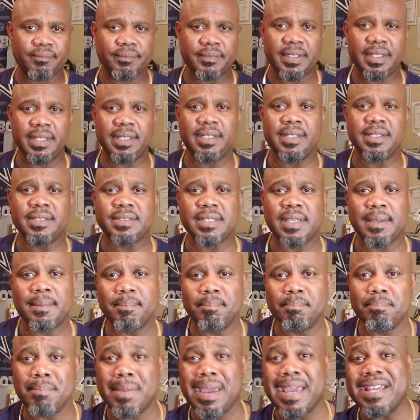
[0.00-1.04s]
it is a
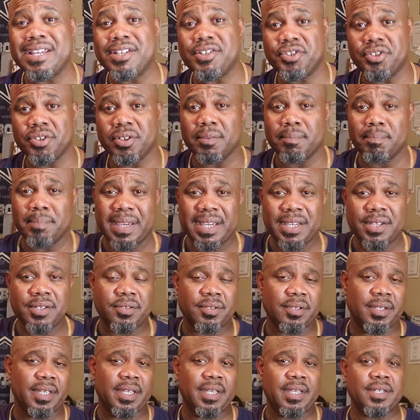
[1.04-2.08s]
major
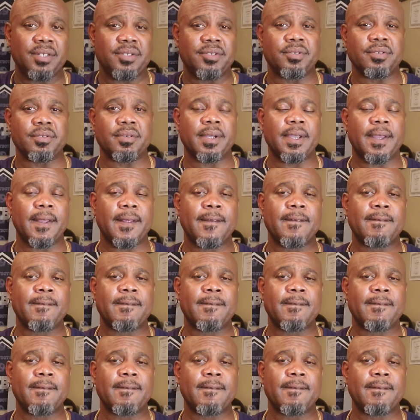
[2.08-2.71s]
injury.